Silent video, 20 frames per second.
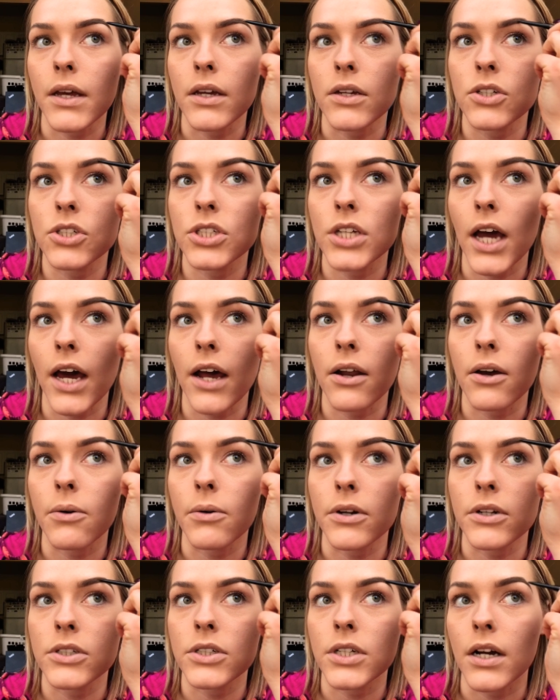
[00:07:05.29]
like
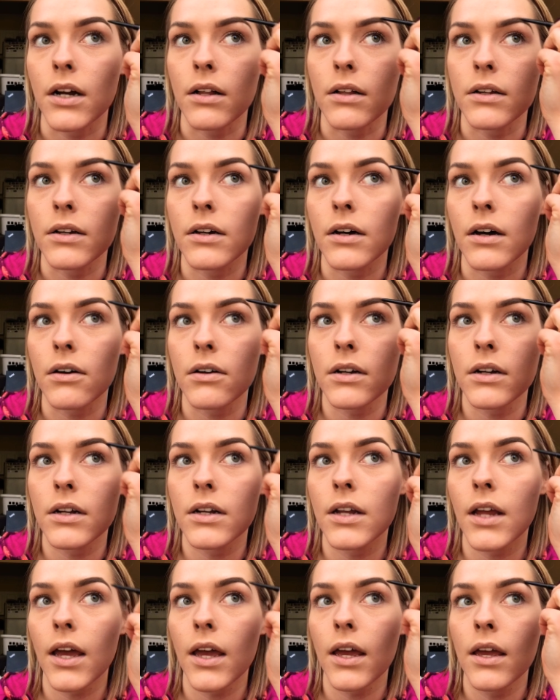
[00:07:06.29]
shadow or gel and called it
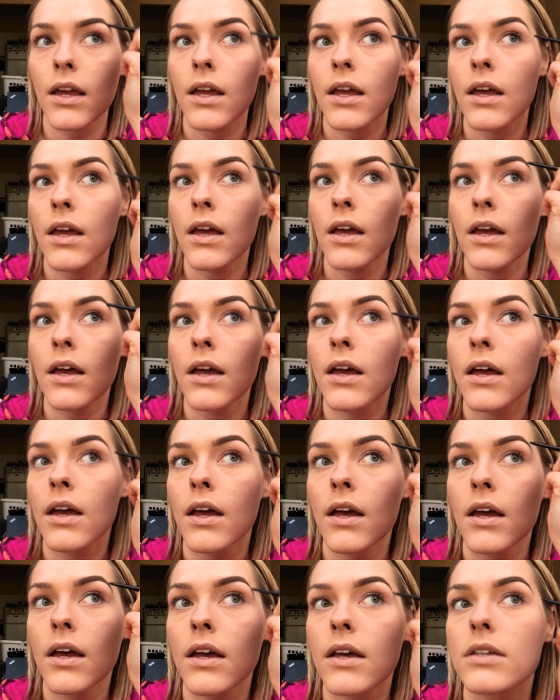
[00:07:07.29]
a day.
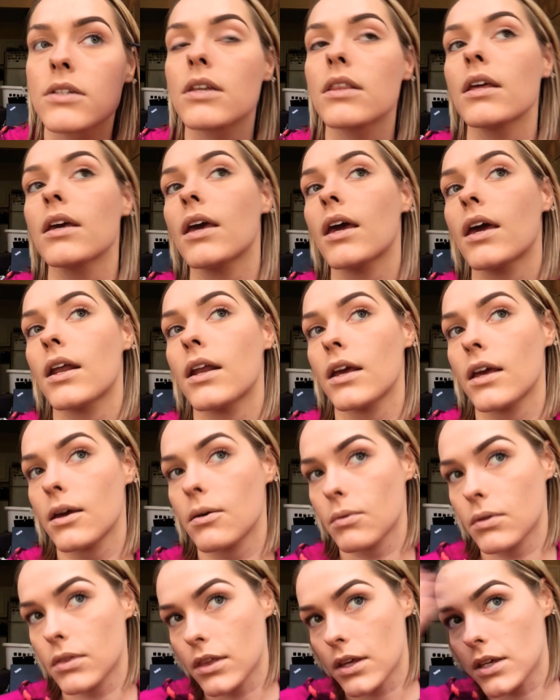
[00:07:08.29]
So I think hitting
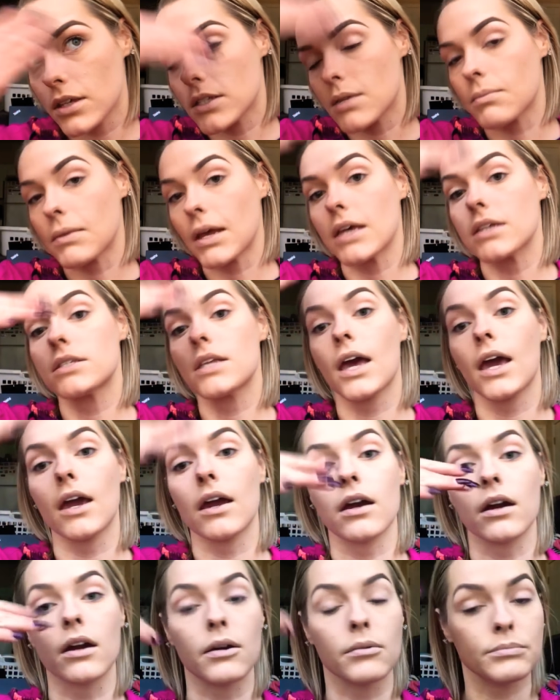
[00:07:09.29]
it with like some nice
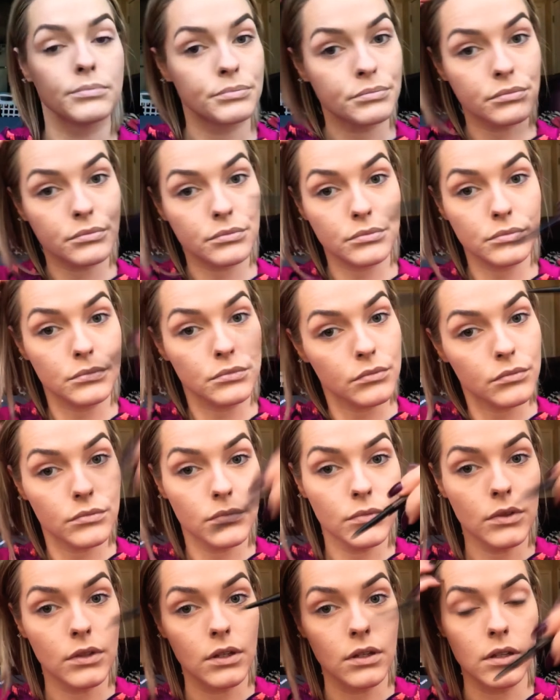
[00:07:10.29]
hair,
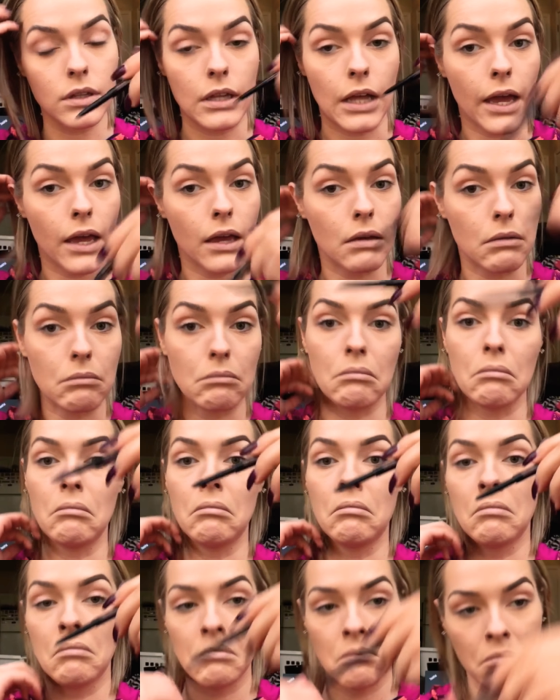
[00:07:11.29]
like
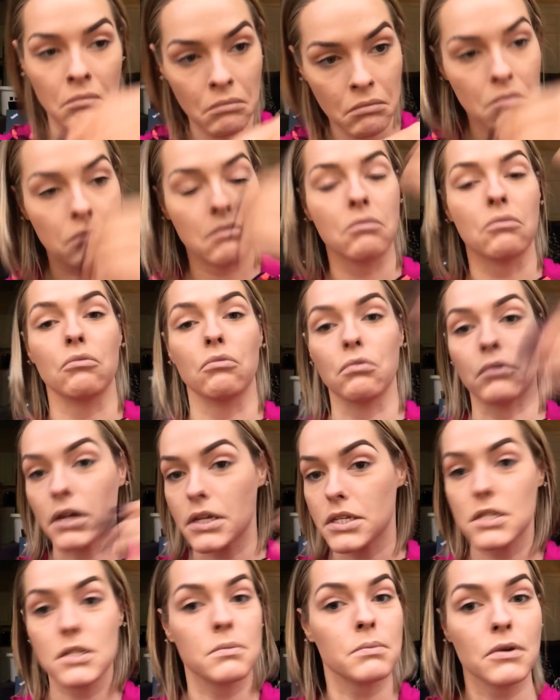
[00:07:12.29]

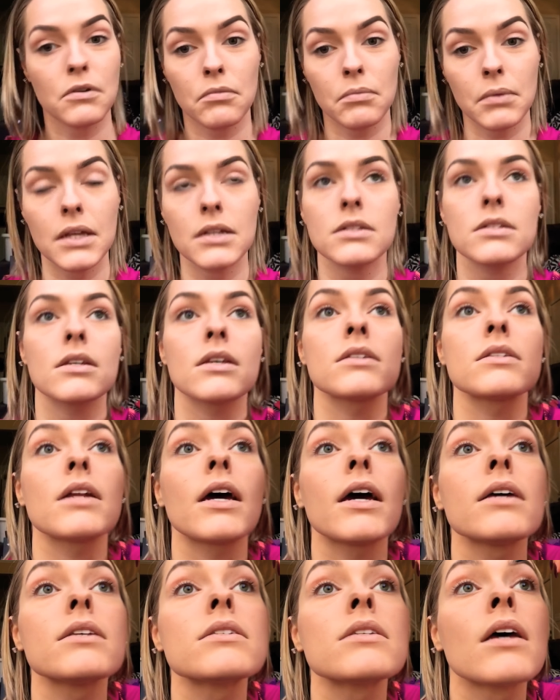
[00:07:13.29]
wrist movements is
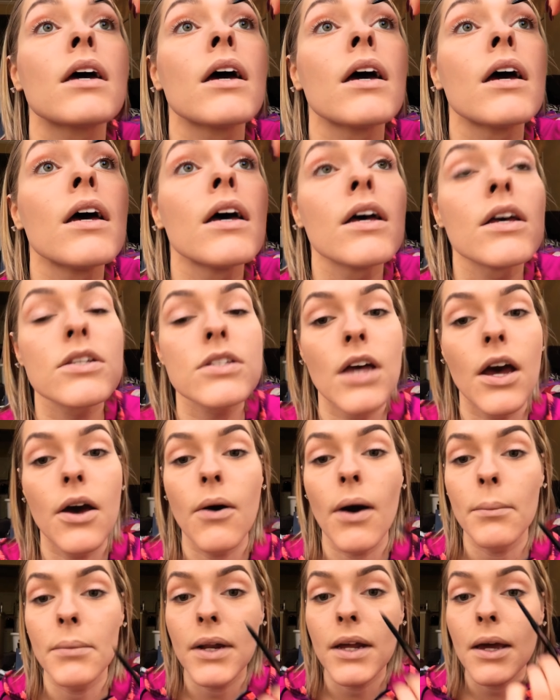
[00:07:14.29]
nice. So
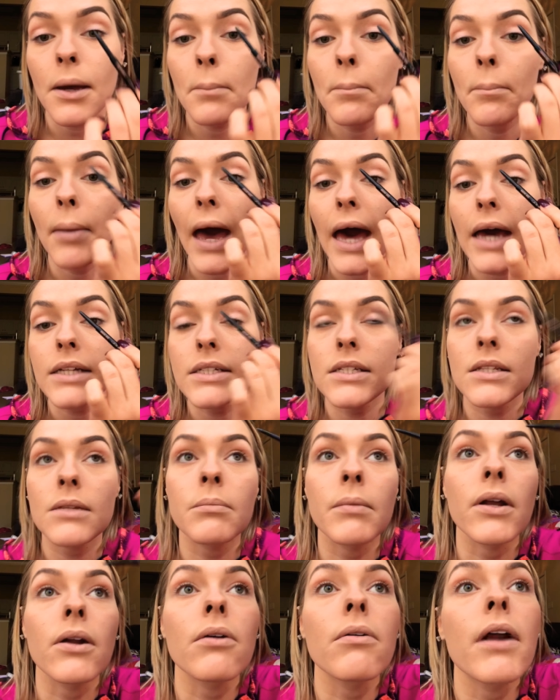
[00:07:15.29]
I'm gonna come back to
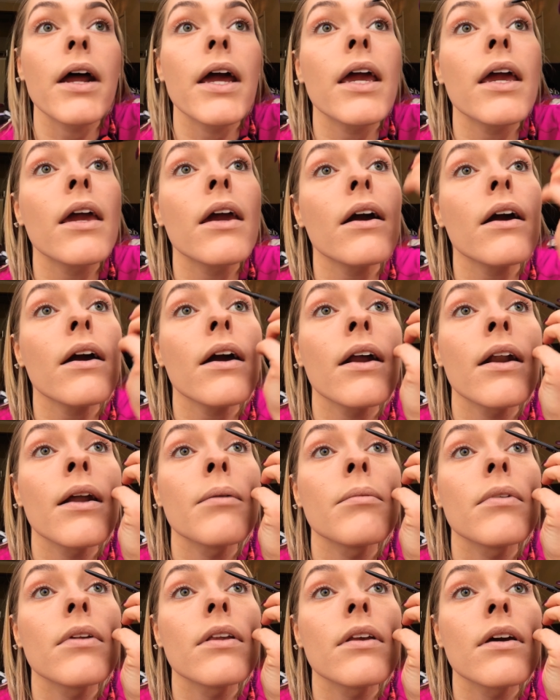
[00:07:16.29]
the middle right here and
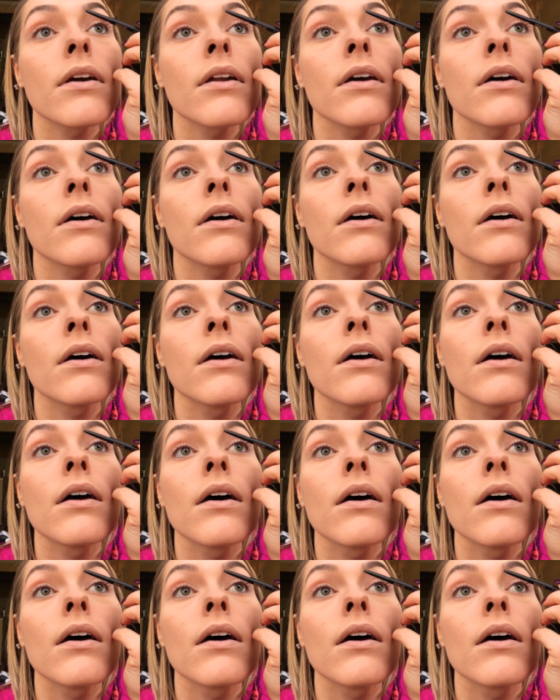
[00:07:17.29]
I'm just gonna